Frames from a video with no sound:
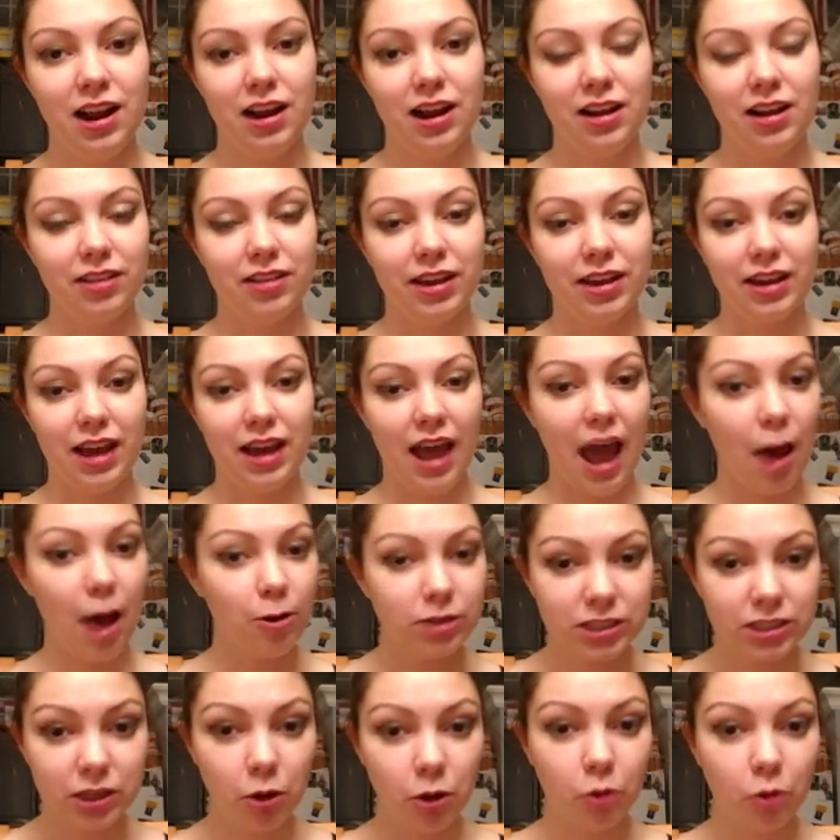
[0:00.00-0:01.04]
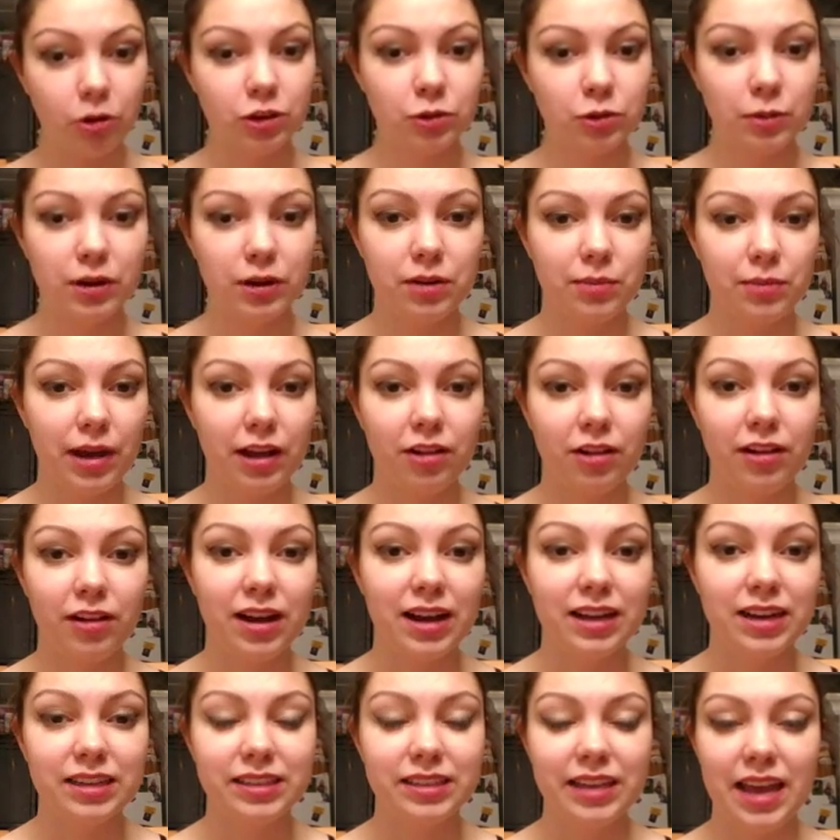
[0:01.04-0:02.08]
Like, I was the oldest one in my
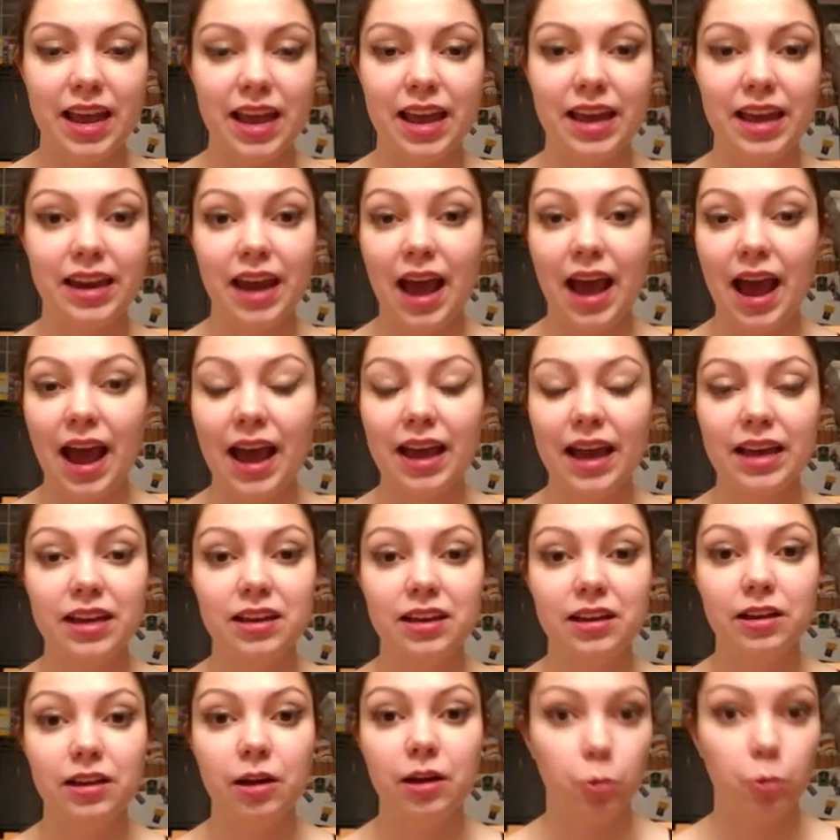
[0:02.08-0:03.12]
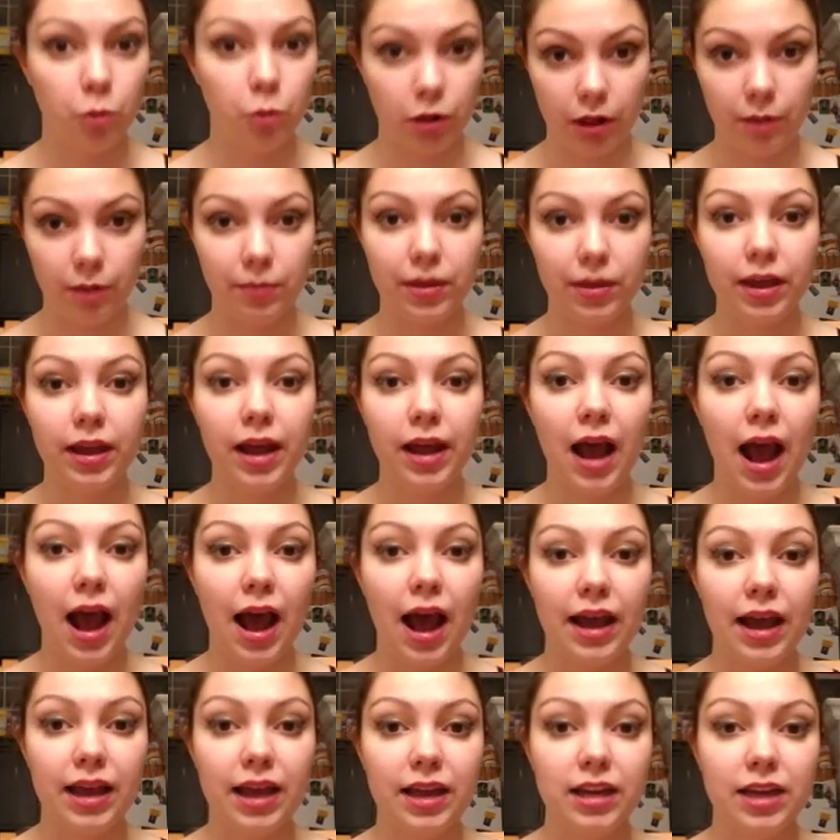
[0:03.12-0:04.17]
class, and I will admit,
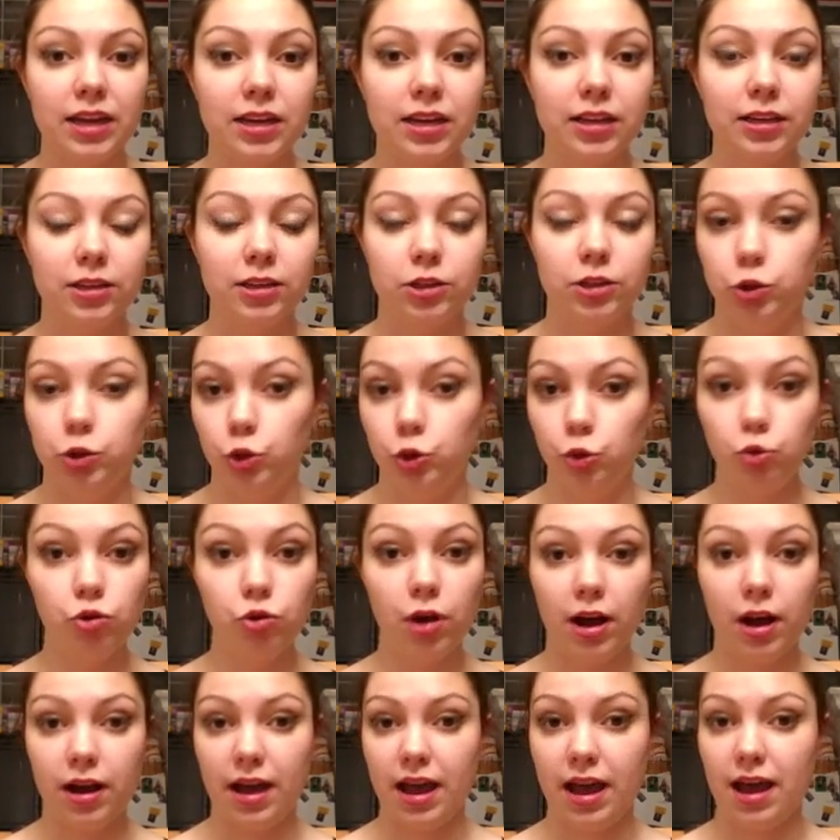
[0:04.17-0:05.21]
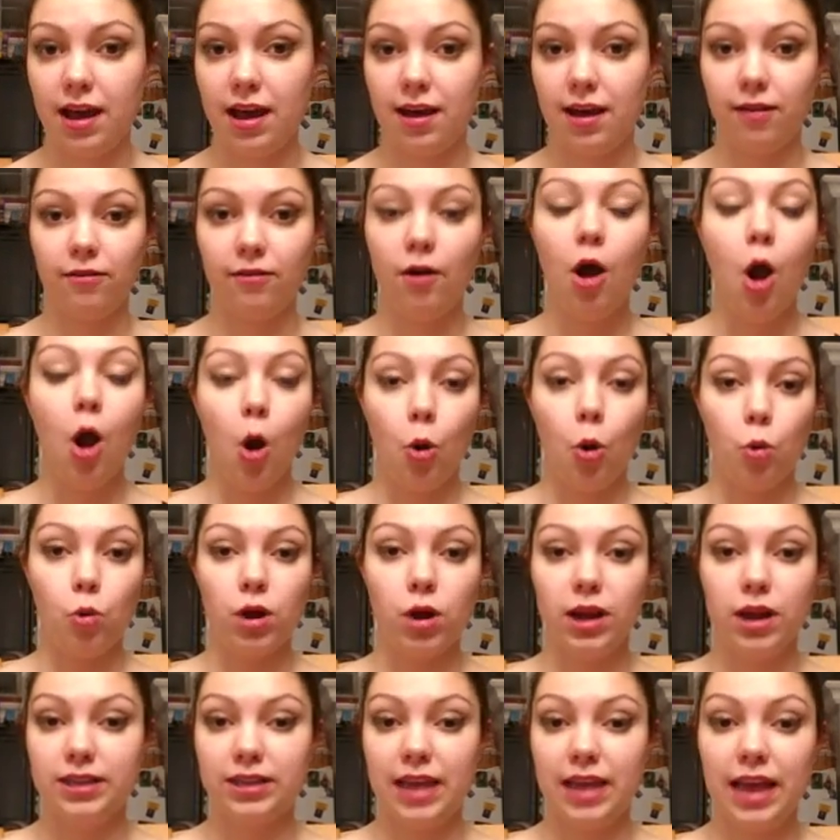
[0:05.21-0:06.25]
I do not have what
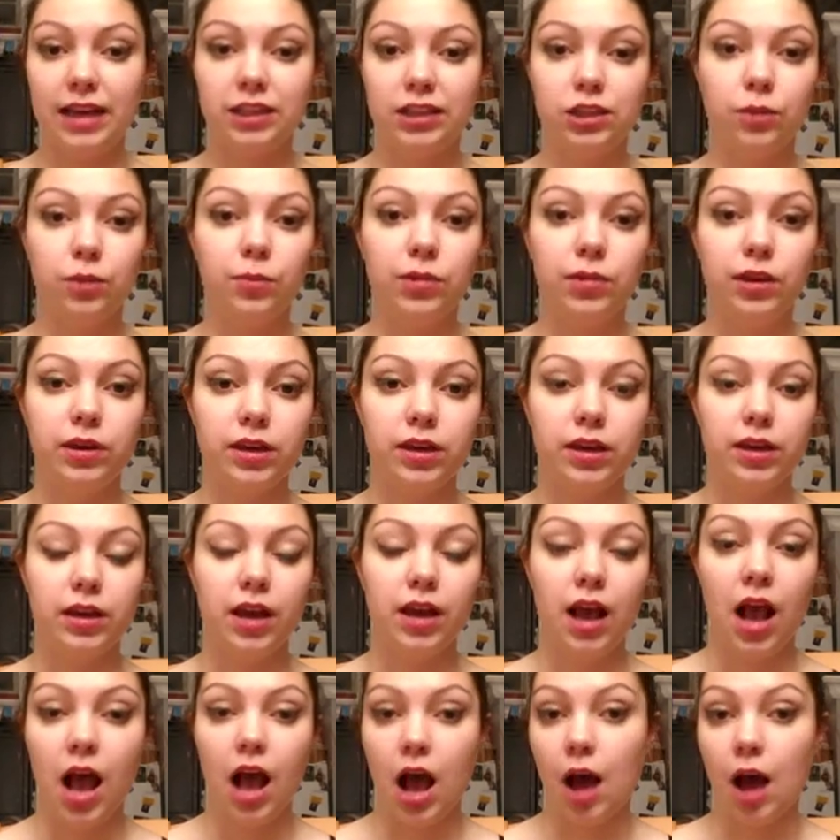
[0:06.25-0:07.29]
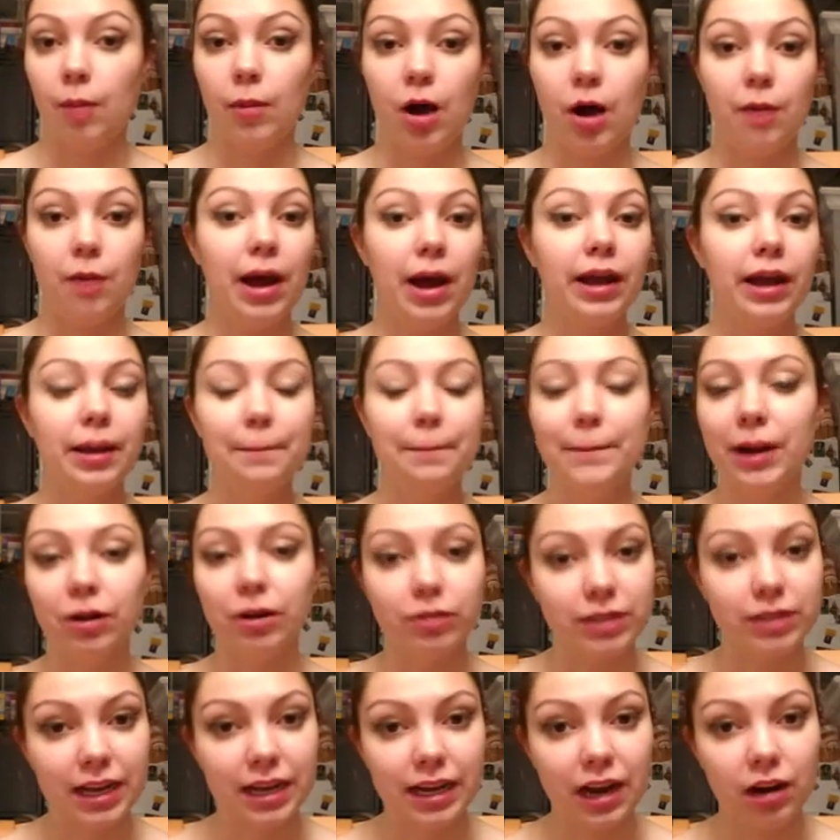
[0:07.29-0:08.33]
it takes to be a mom. I can barely
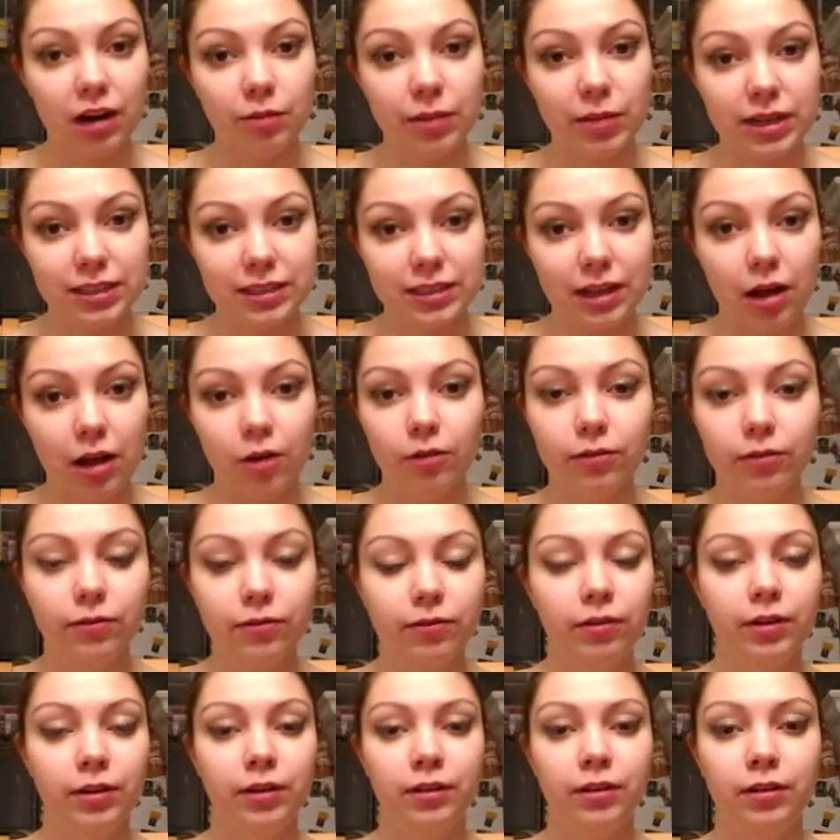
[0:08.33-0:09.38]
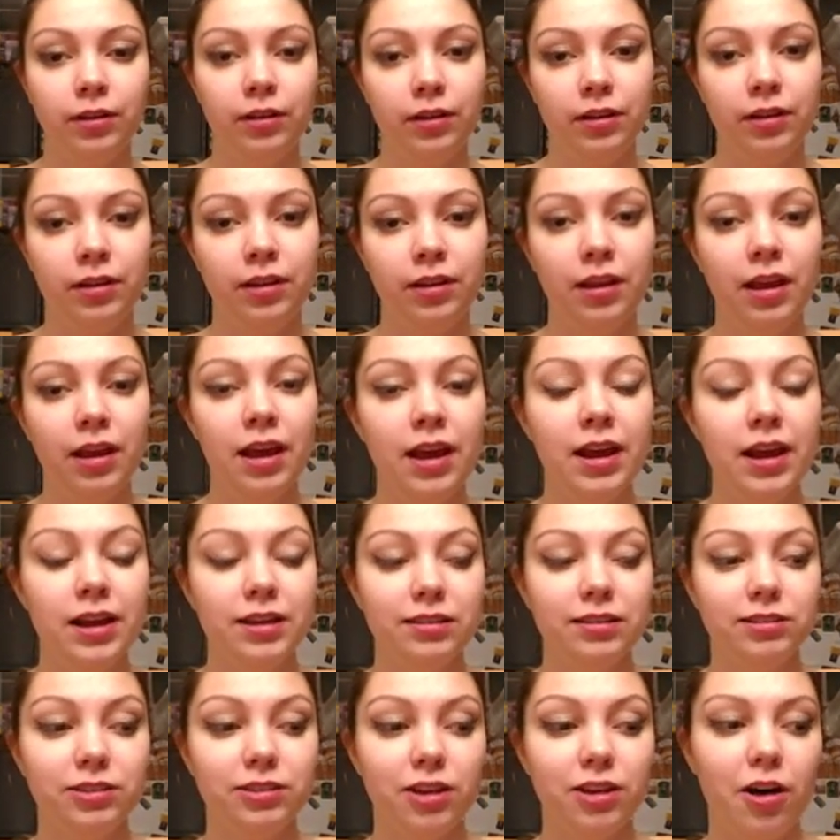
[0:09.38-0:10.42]
take care of myself.
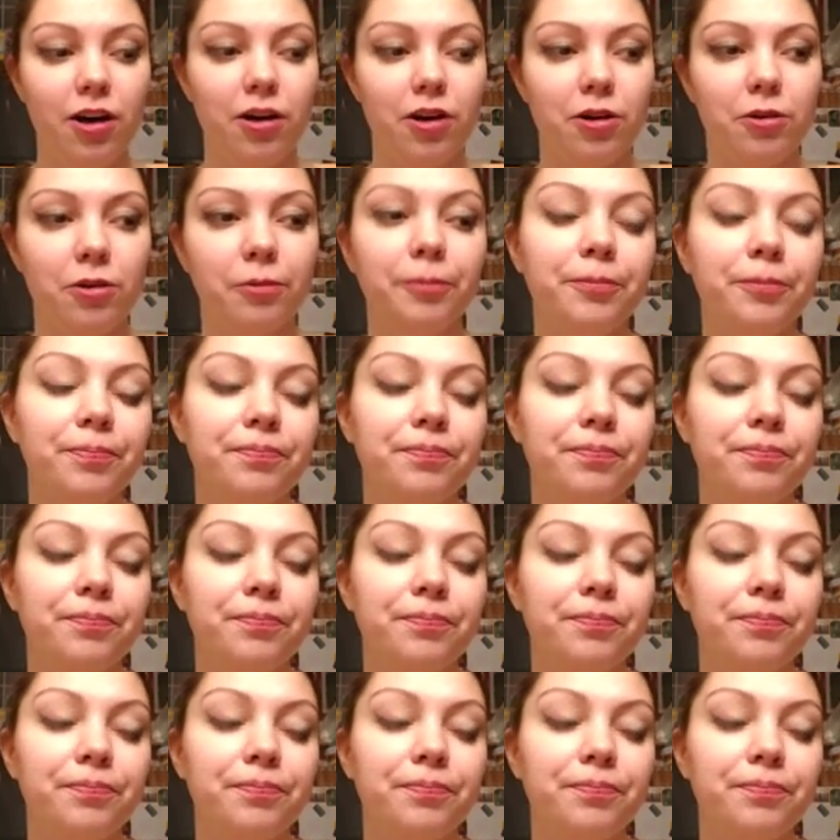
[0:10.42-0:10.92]
So,